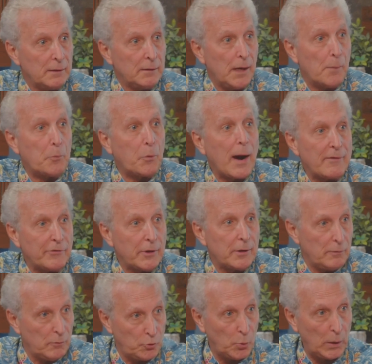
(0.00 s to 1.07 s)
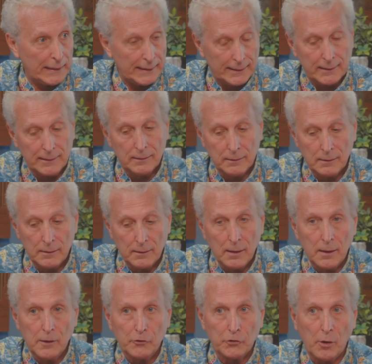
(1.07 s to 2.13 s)
a private dwelling.
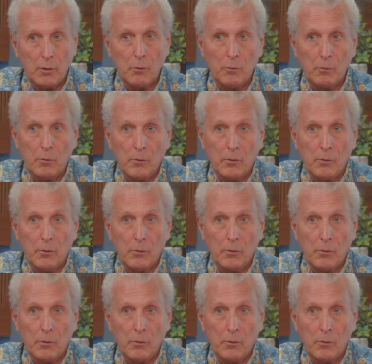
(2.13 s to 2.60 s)
So